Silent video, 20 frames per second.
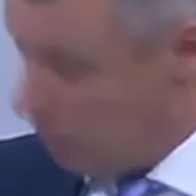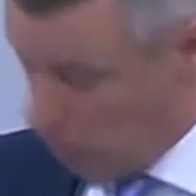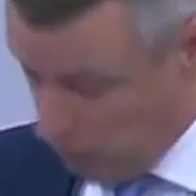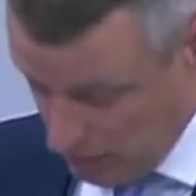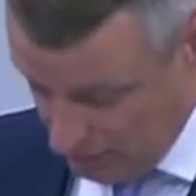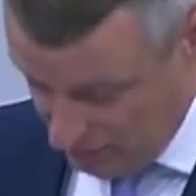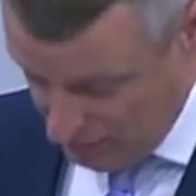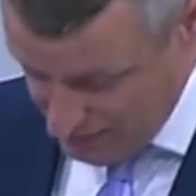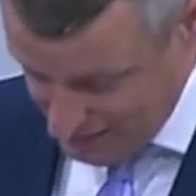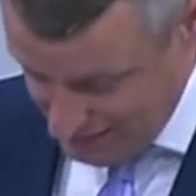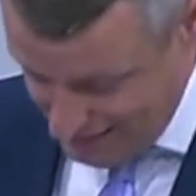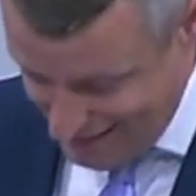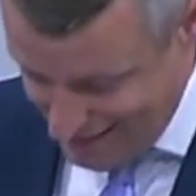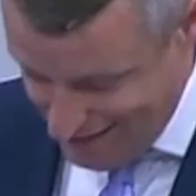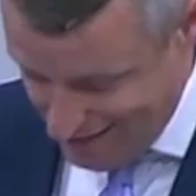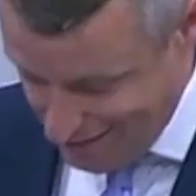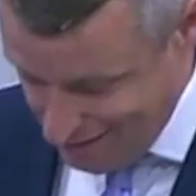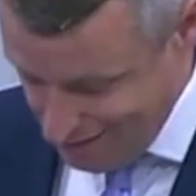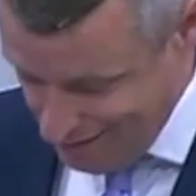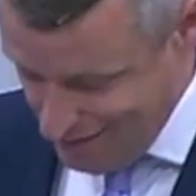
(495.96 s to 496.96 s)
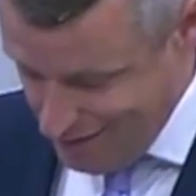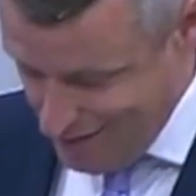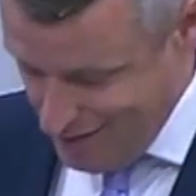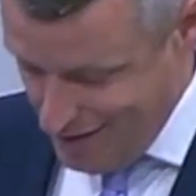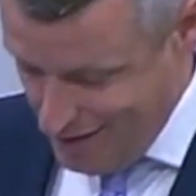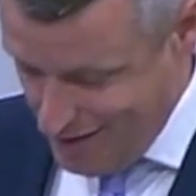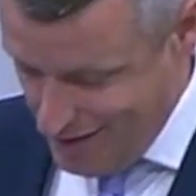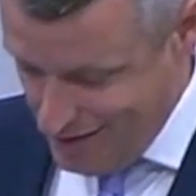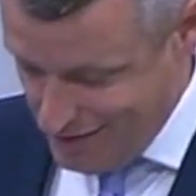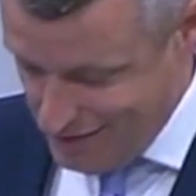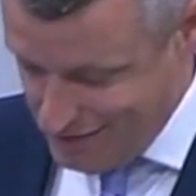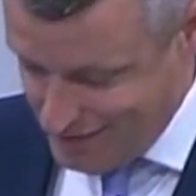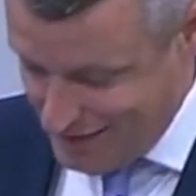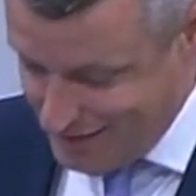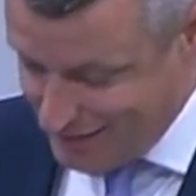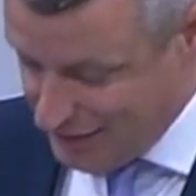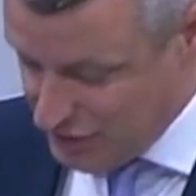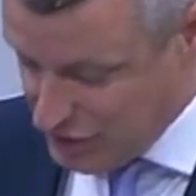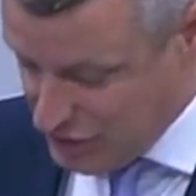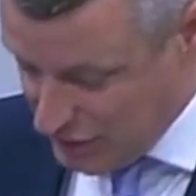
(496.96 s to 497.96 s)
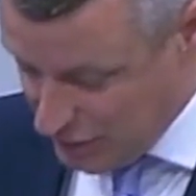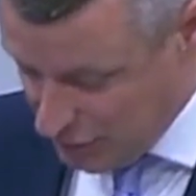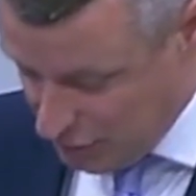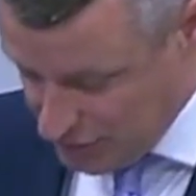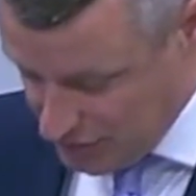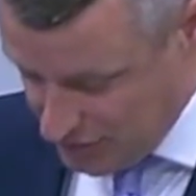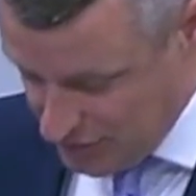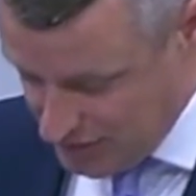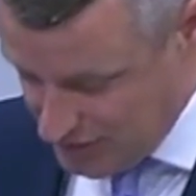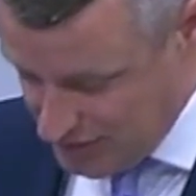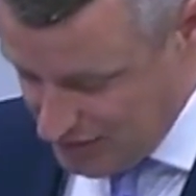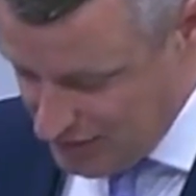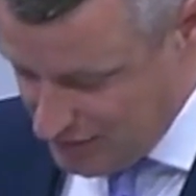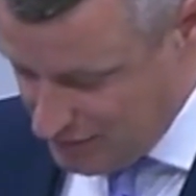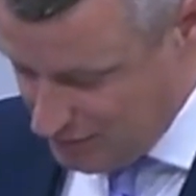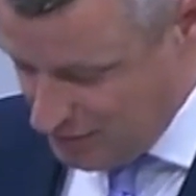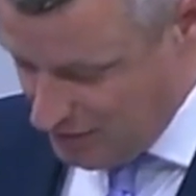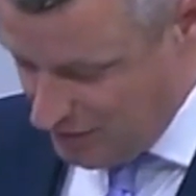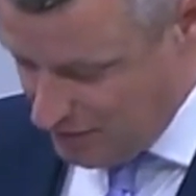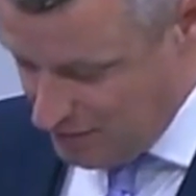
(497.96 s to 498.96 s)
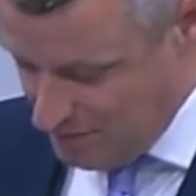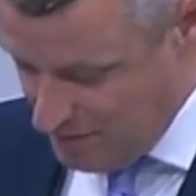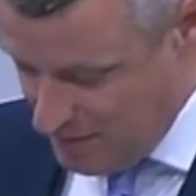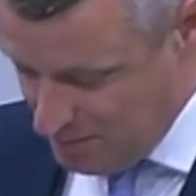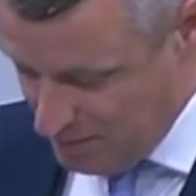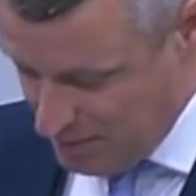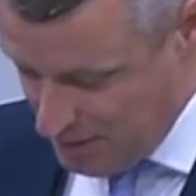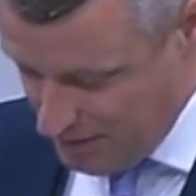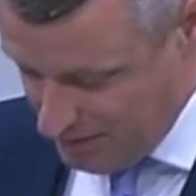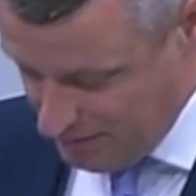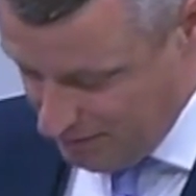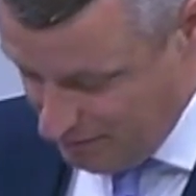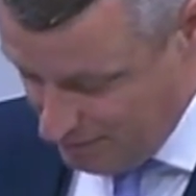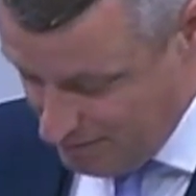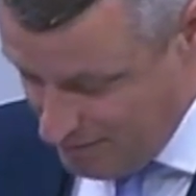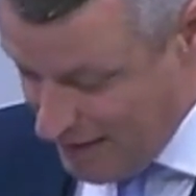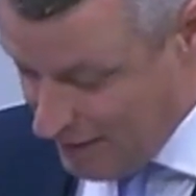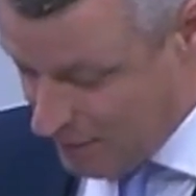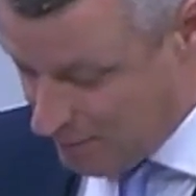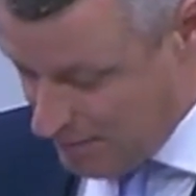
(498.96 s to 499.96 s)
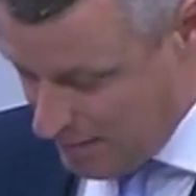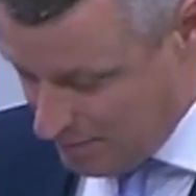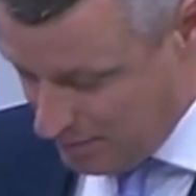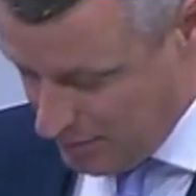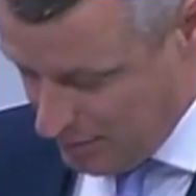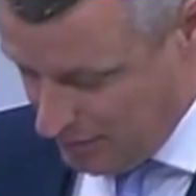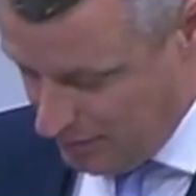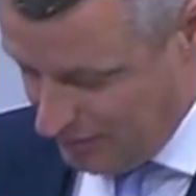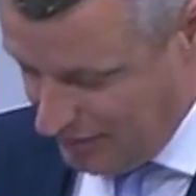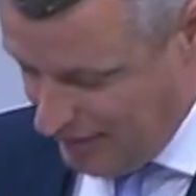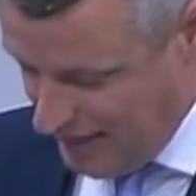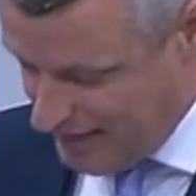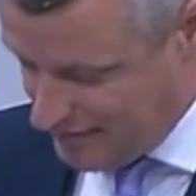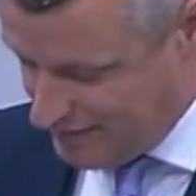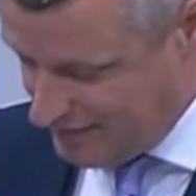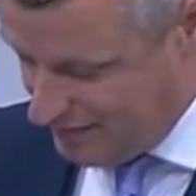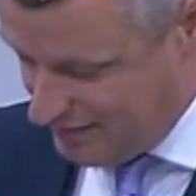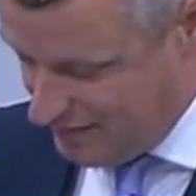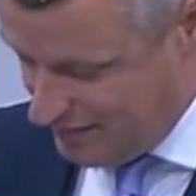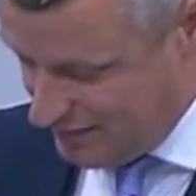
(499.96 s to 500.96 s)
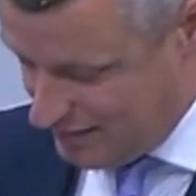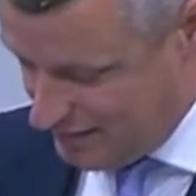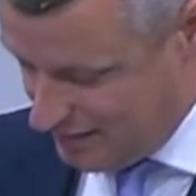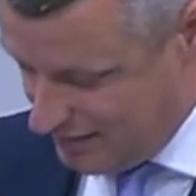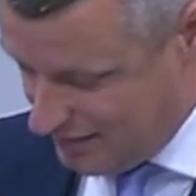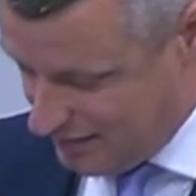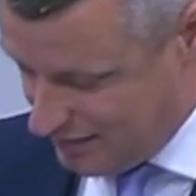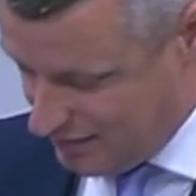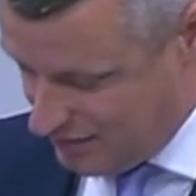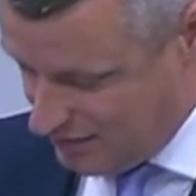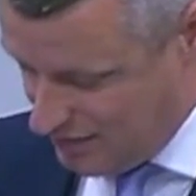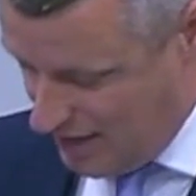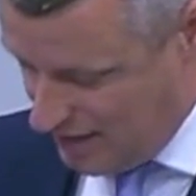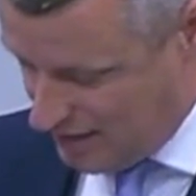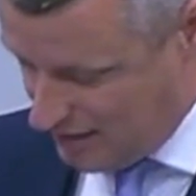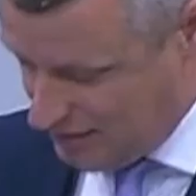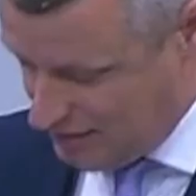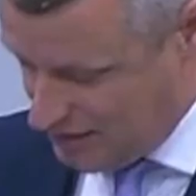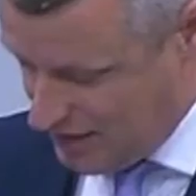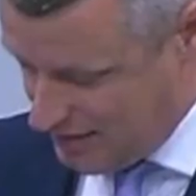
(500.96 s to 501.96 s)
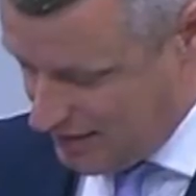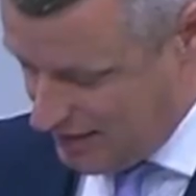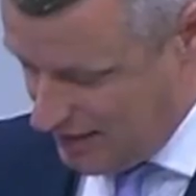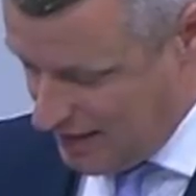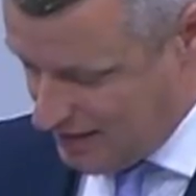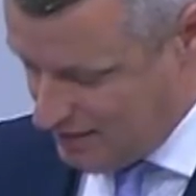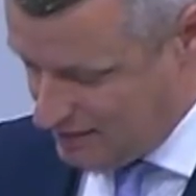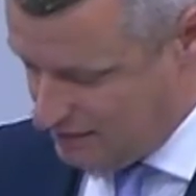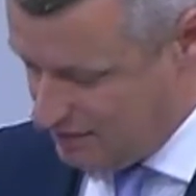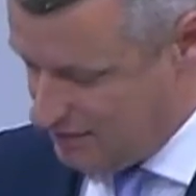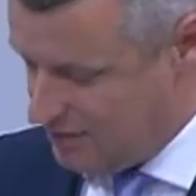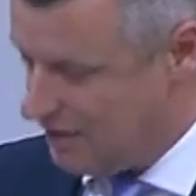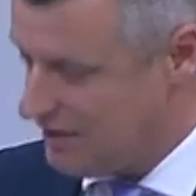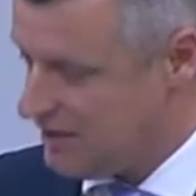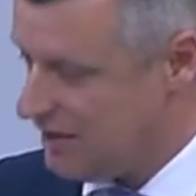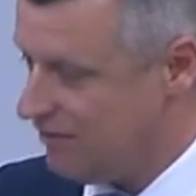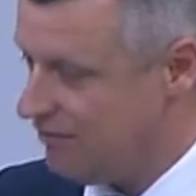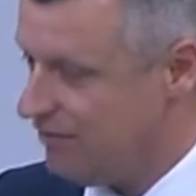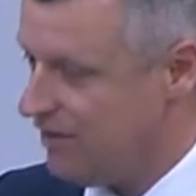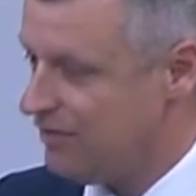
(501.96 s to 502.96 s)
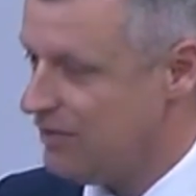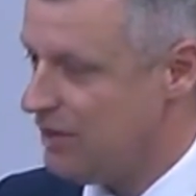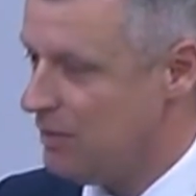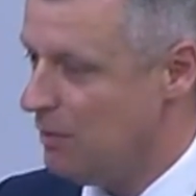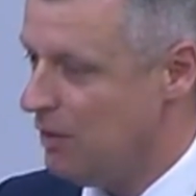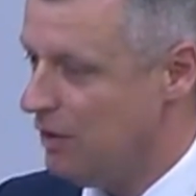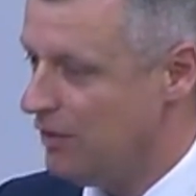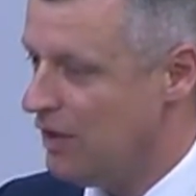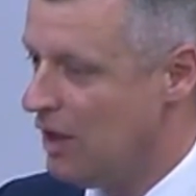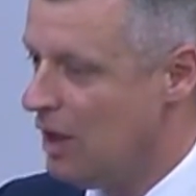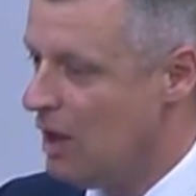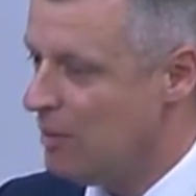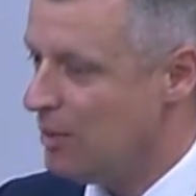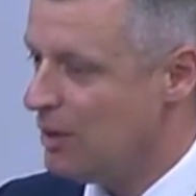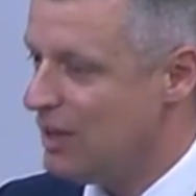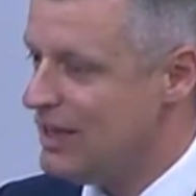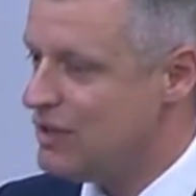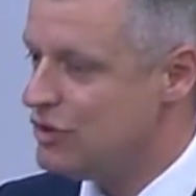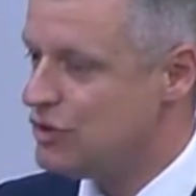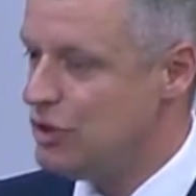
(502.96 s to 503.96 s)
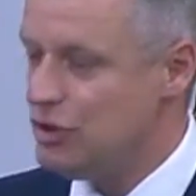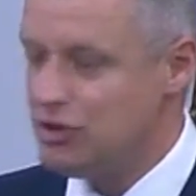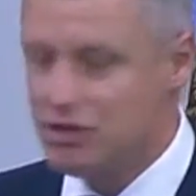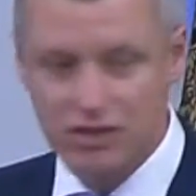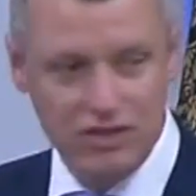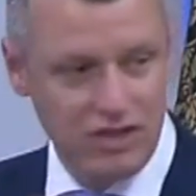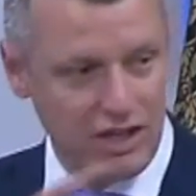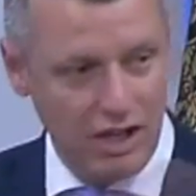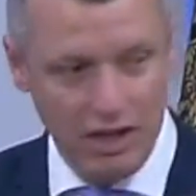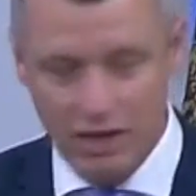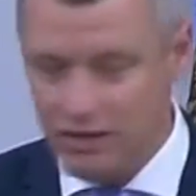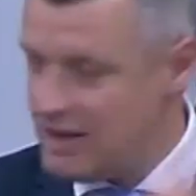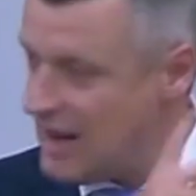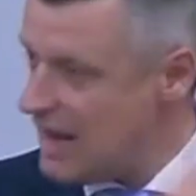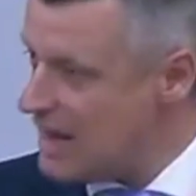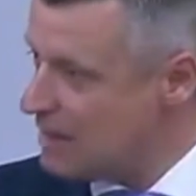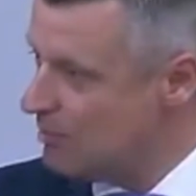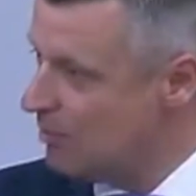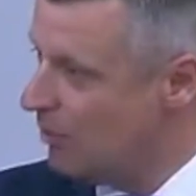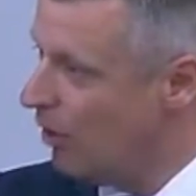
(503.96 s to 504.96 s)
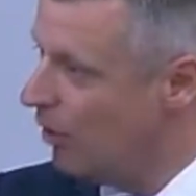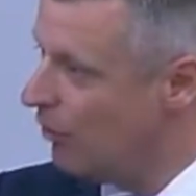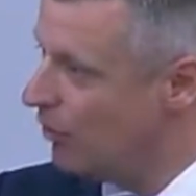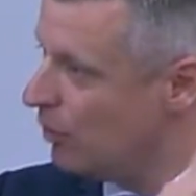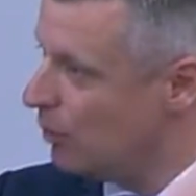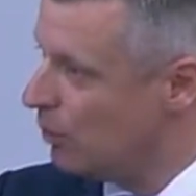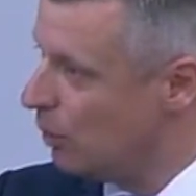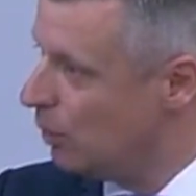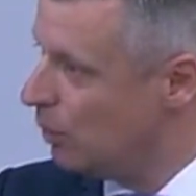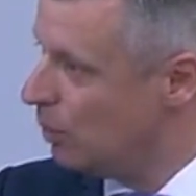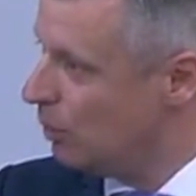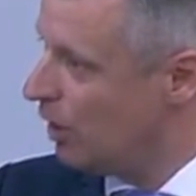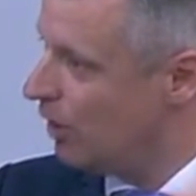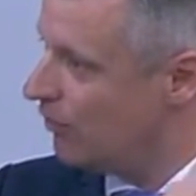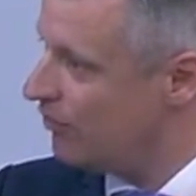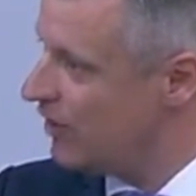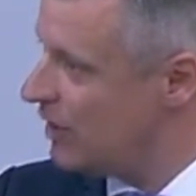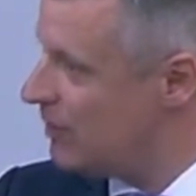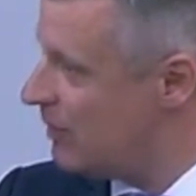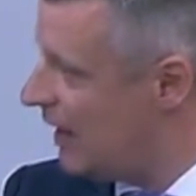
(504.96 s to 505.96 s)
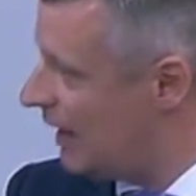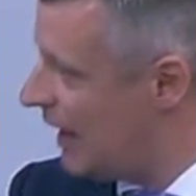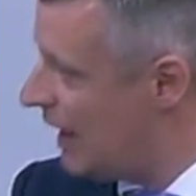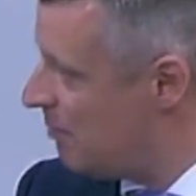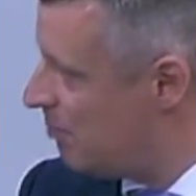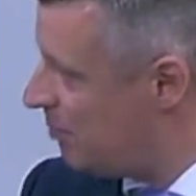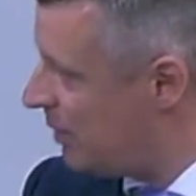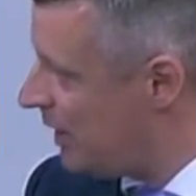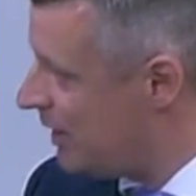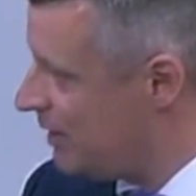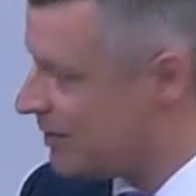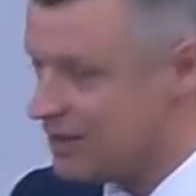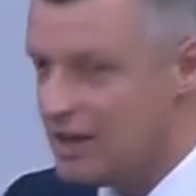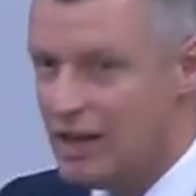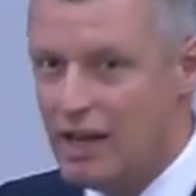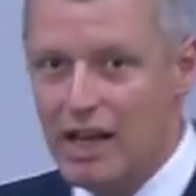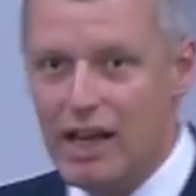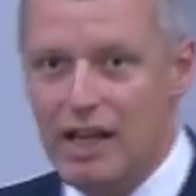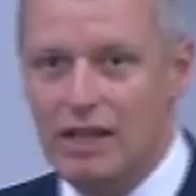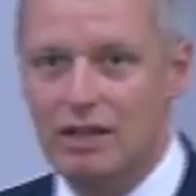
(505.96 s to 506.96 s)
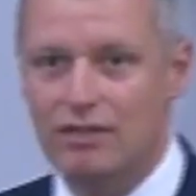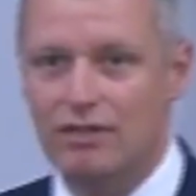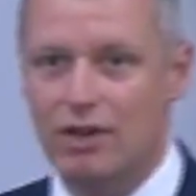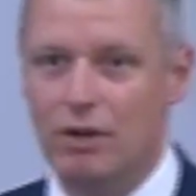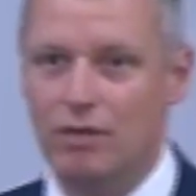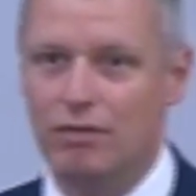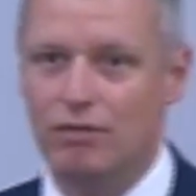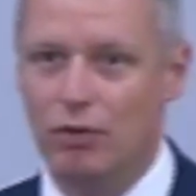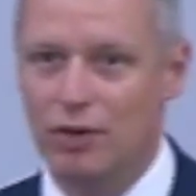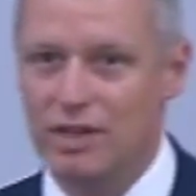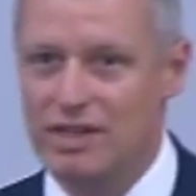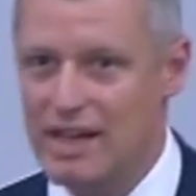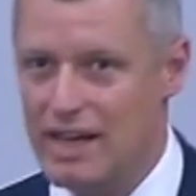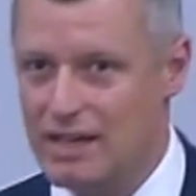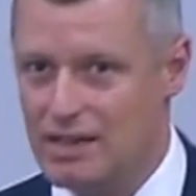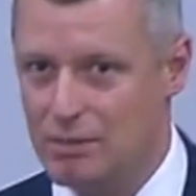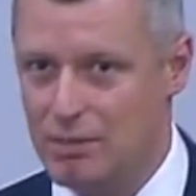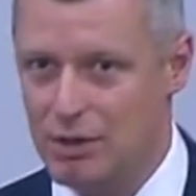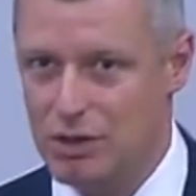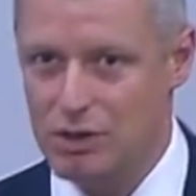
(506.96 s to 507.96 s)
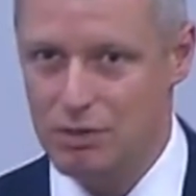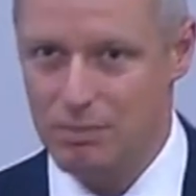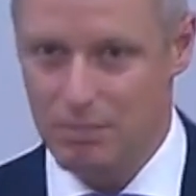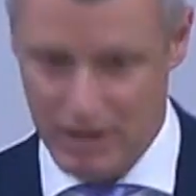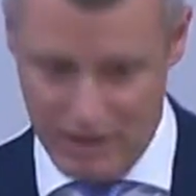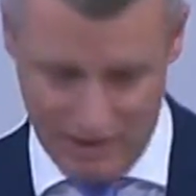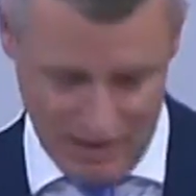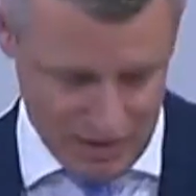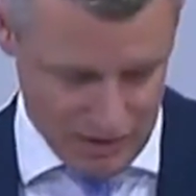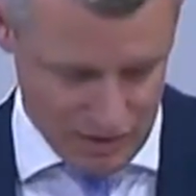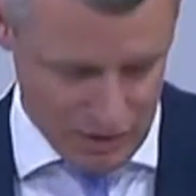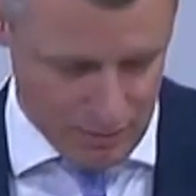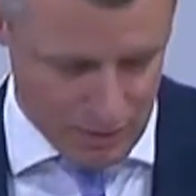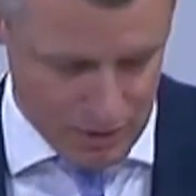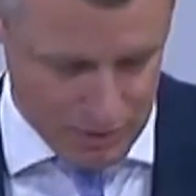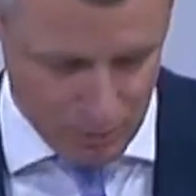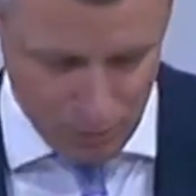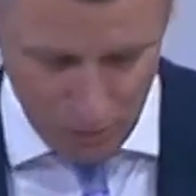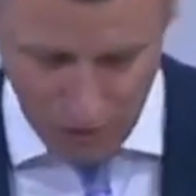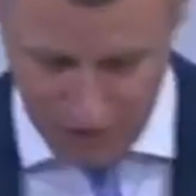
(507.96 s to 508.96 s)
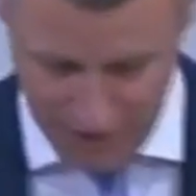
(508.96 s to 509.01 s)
all of us here. Sadly, she lost her seat to another male member of the Astor dynasty, Jackie Astor, in 1951. But it is good to see her name on the wall of female MPs in the Vote and Voice exhibition, because there's so much more